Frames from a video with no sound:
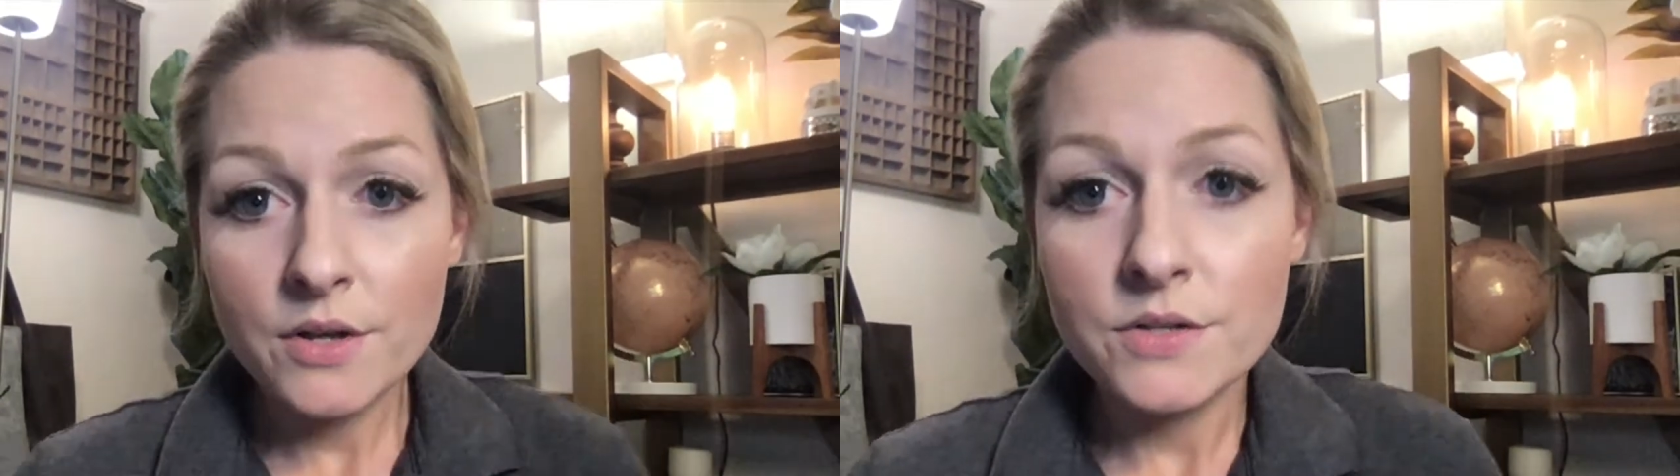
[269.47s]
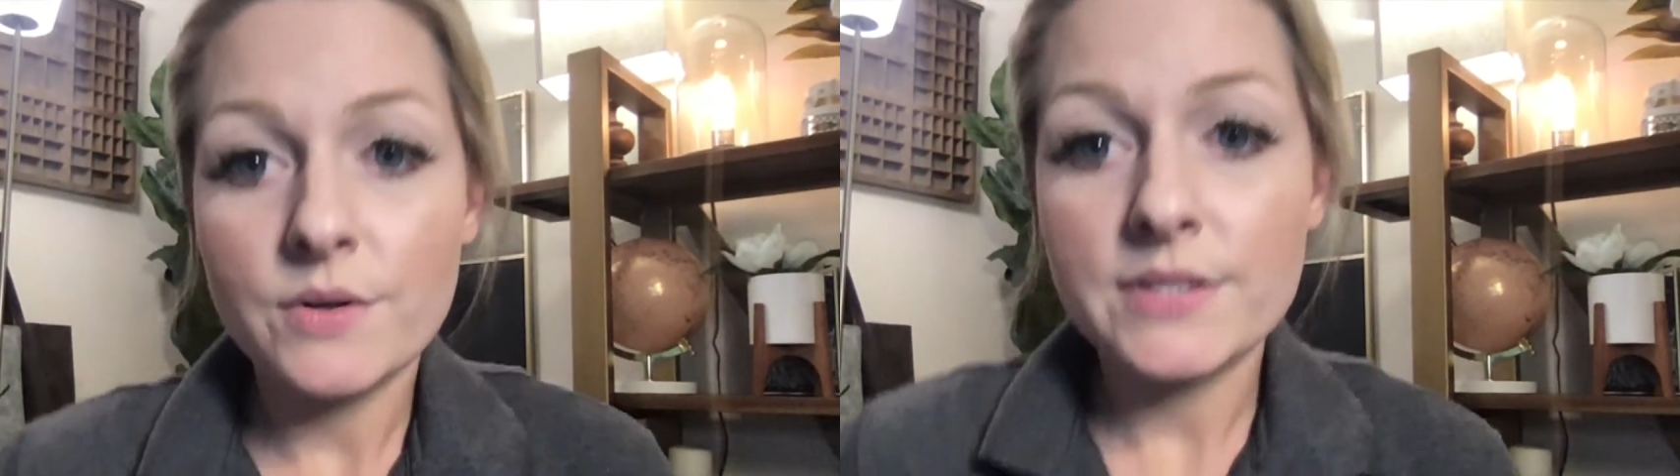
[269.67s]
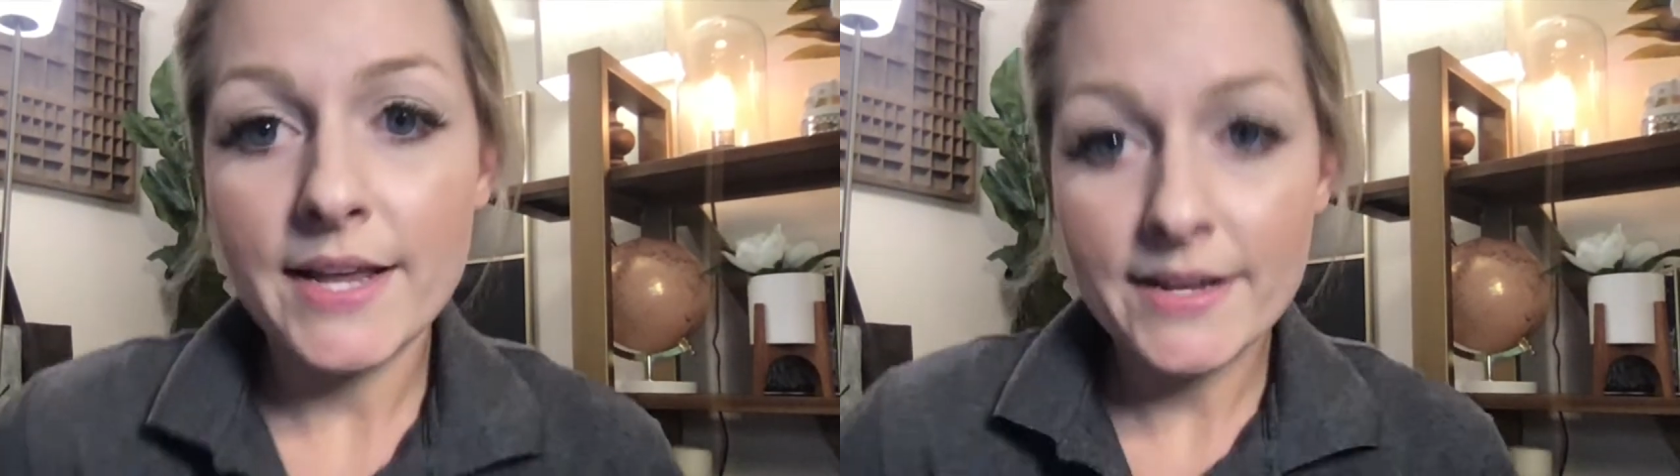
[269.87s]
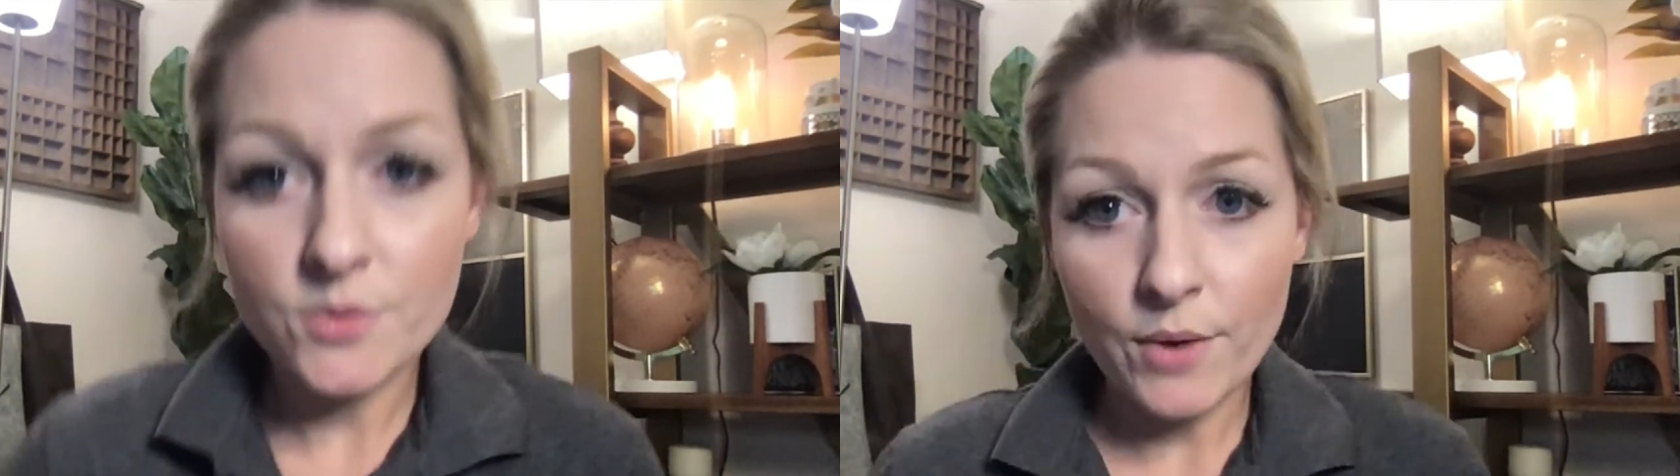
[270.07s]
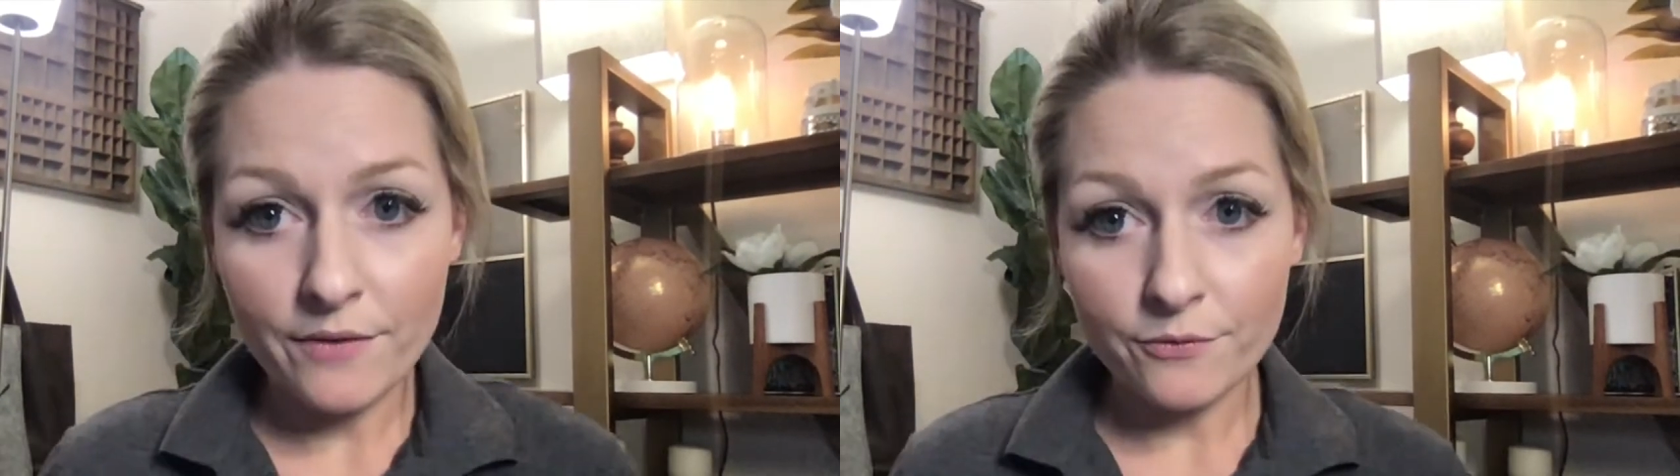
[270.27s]
so it takes
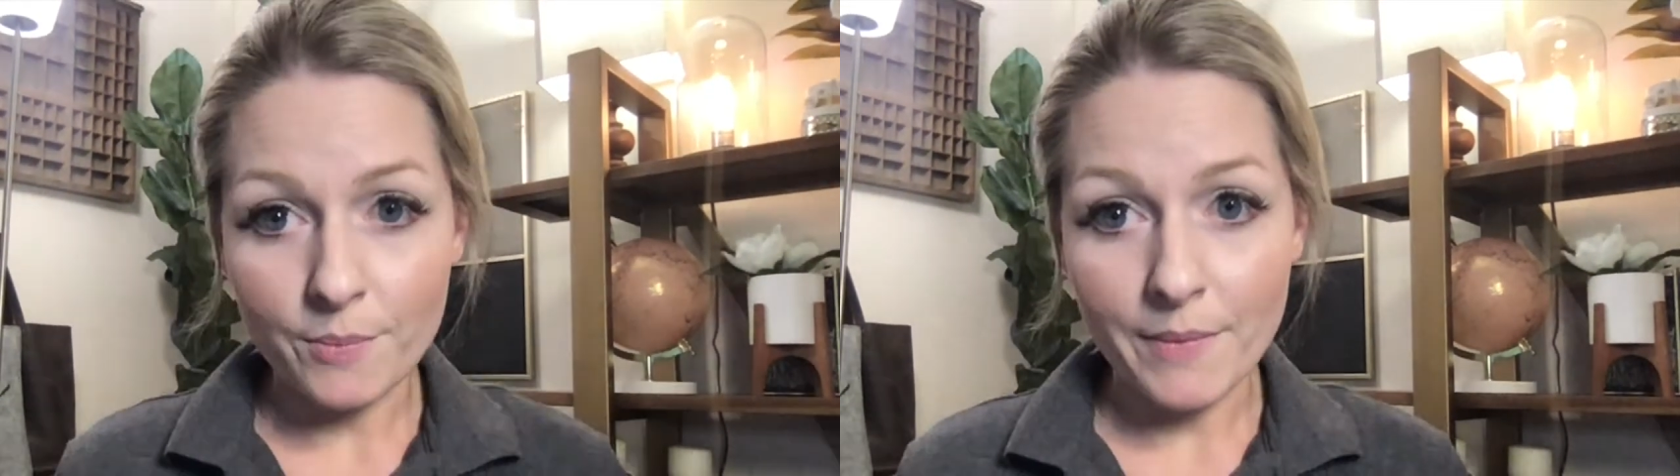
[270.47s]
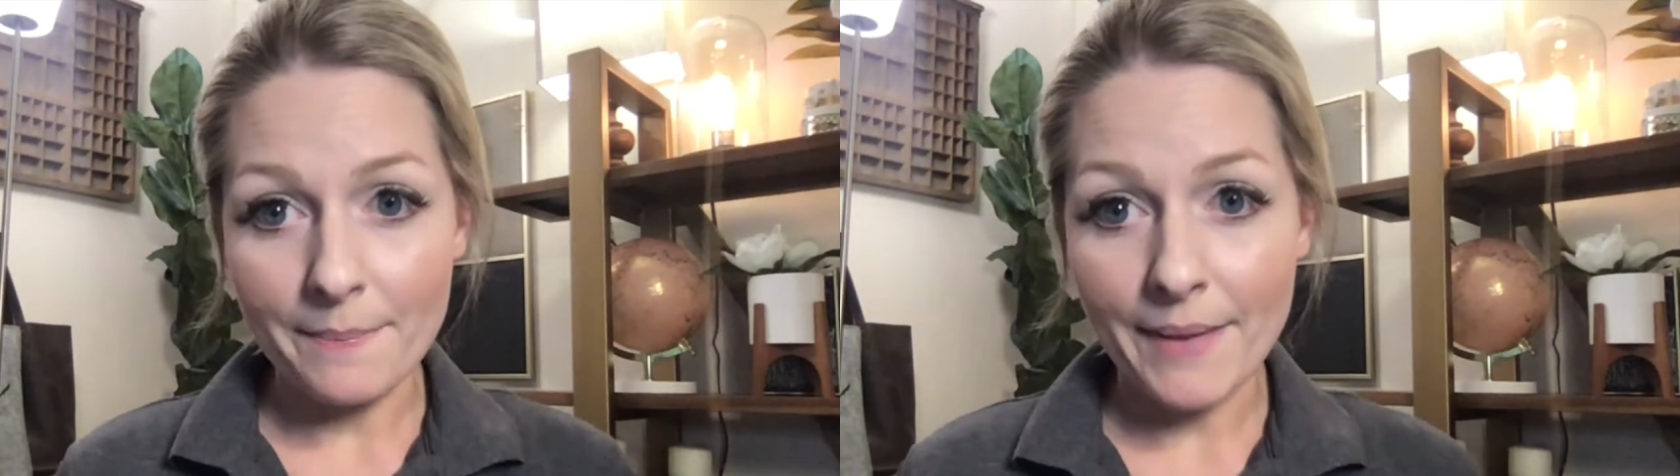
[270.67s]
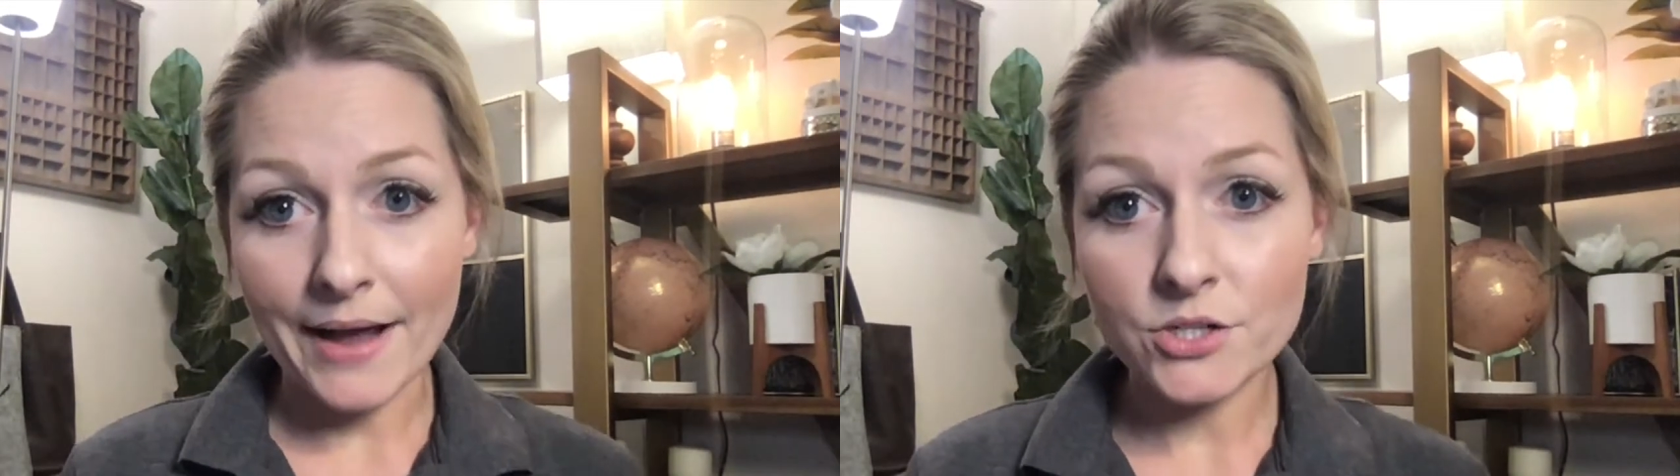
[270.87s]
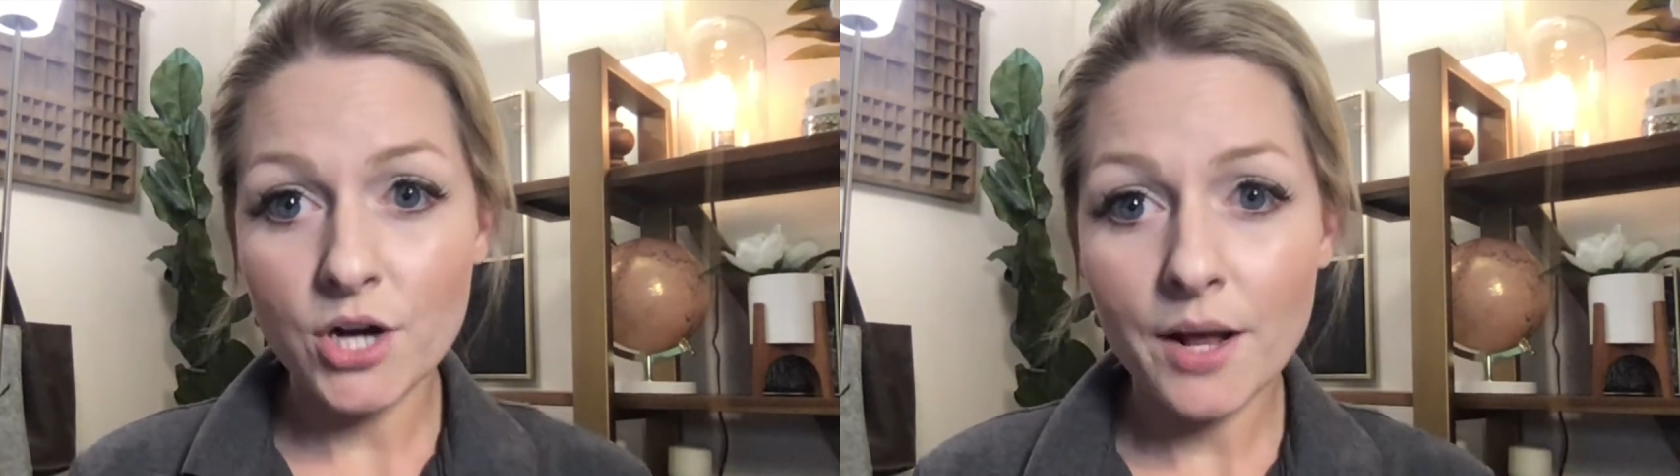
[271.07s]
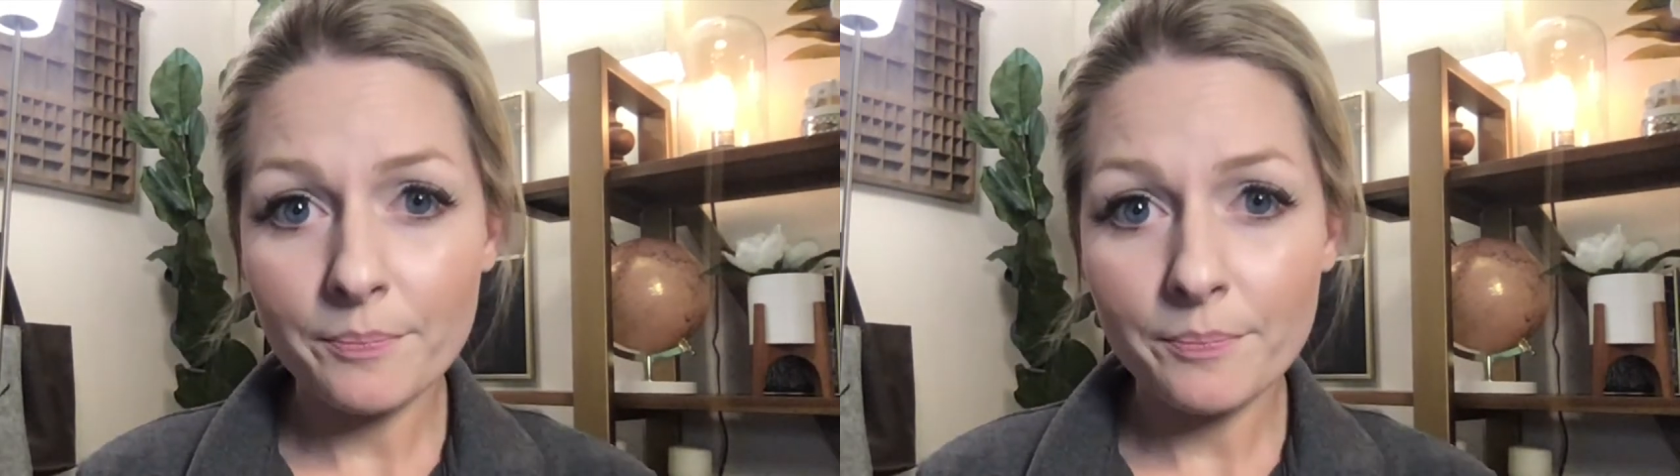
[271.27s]
away from my backdrop.